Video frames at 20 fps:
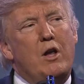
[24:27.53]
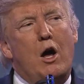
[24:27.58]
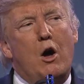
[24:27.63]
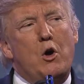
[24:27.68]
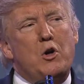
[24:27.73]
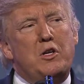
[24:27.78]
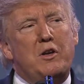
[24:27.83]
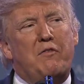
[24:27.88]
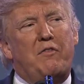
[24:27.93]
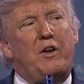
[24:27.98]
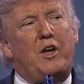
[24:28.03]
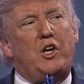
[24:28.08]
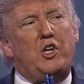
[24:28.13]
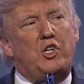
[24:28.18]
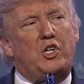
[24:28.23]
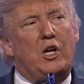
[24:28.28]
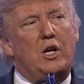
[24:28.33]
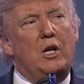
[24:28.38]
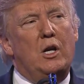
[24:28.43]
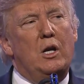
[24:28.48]
no
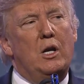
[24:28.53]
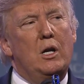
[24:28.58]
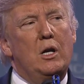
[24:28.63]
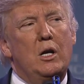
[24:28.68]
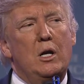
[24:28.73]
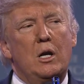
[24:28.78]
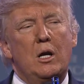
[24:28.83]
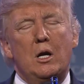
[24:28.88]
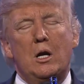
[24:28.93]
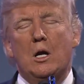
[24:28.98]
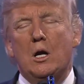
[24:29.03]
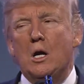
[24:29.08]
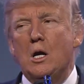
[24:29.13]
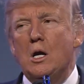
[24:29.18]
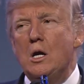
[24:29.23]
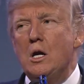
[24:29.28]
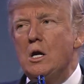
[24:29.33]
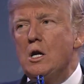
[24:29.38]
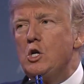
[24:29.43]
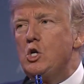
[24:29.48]
division
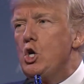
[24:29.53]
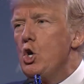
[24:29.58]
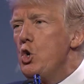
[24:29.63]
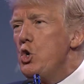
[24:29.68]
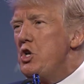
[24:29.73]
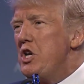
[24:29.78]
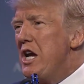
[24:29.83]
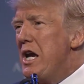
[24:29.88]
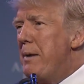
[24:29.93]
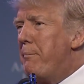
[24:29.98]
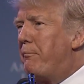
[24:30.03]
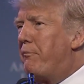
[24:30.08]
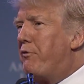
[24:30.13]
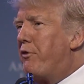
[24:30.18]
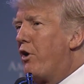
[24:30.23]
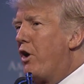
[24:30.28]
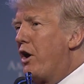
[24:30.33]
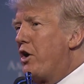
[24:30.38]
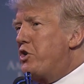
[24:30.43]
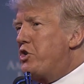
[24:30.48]
too deep
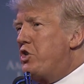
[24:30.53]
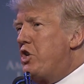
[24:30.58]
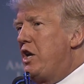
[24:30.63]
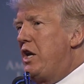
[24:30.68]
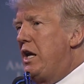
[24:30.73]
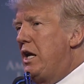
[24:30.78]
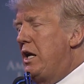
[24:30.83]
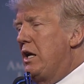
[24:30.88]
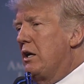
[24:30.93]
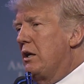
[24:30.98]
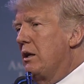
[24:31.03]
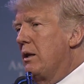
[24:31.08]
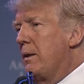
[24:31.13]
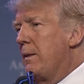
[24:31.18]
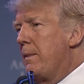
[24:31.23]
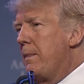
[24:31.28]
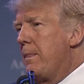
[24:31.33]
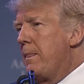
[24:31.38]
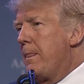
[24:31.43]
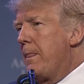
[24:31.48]
for us to heal.
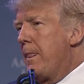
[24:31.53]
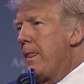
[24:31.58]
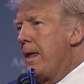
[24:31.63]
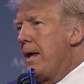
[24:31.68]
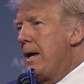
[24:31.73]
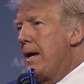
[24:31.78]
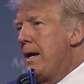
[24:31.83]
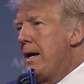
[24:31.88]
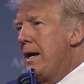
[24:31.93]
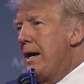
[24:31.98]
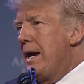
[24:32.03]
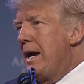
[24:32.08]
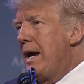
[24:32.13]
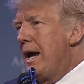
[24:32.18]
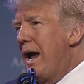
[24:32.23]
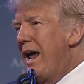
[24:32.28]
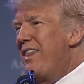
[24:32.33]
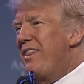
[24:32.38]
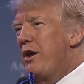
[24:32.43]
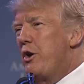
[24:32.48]

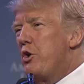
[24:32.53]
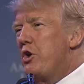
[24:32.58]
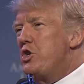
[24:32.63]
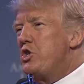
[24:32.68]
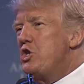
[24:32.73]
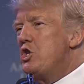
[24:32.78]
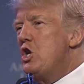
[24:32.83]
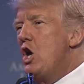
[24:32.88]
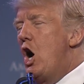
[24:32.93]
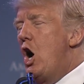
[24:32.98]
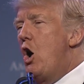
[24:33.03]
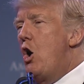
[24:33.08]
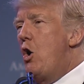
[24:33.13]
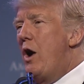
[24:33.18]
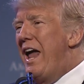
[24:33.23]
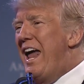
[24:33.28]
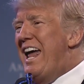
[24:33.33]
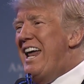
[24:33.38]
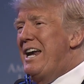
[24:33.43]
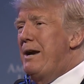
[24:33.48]
And there is no
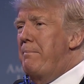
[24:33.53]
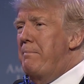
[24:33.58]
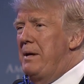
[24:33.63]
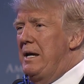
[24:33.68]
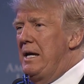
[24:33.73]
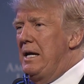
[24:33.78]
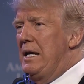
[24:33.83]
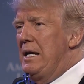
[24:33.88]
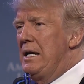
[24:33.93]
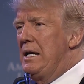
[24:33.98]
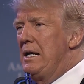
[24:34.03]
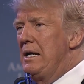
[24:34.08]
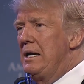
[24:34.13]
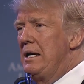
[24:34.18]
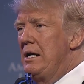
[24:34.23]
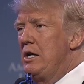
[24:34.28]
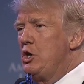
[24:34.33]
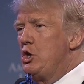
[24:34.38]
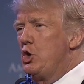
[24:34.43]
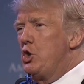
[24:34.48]
enemy
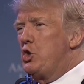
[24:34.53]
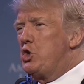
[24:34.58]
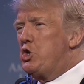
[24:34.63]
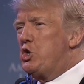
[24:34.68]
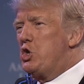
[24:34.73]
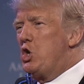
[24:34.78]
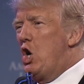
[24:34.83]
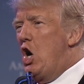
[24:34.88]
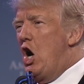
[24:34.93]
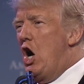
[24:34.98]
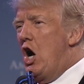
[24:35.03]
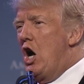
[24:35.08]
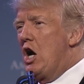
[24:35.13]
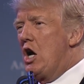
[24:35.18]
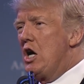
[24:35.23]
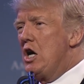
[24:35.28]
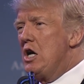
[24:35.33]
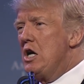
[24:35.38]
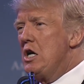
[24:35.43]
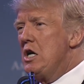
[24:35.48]
too strong
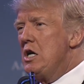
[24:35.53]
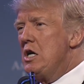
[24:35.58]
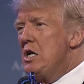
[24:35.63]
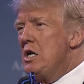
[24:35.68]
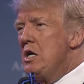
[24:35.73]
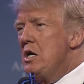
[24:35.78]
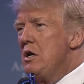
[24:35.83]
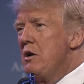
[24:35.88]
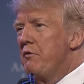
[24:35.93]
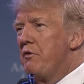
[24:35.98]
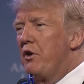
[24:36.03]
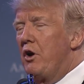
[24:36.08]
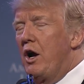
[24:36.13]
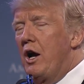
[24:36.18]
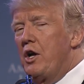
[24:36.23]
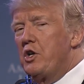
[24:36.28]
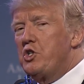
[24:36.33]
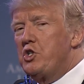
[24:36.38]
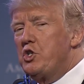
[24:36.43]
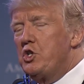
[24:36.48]
for
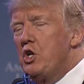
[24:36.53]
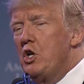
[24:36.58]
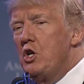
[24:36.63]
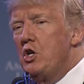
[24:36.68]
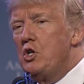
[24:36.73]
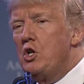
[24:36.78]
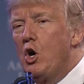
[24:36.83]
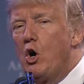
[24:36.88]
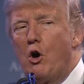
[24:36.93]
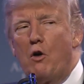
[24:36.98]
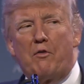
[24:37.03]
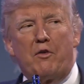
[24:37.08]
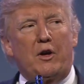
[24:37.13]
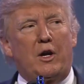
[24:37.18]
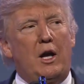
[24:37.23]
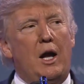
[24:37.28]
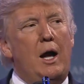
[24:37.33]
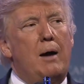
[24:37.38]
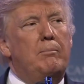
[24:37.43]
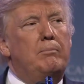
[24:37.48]
us to
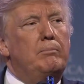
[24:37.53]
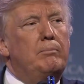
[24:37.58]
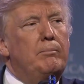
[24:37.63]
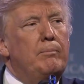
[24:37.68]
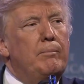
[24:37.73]
overcome.